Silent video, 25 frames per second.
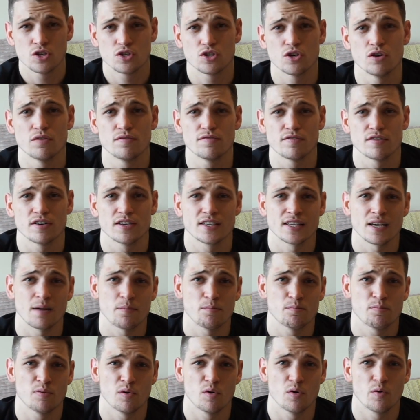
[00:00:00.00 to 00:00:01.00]
So for
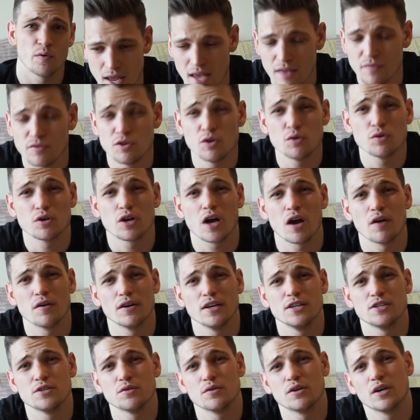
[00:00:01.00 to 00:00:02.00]
example, if you're
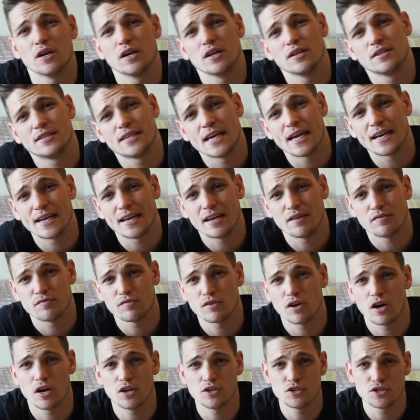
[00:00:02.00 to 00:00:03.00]
currently doing a deadlift
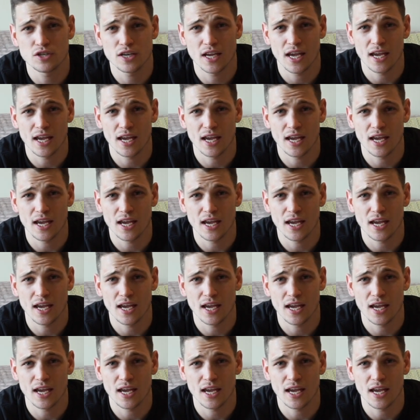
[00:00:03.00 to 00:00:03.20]
for 100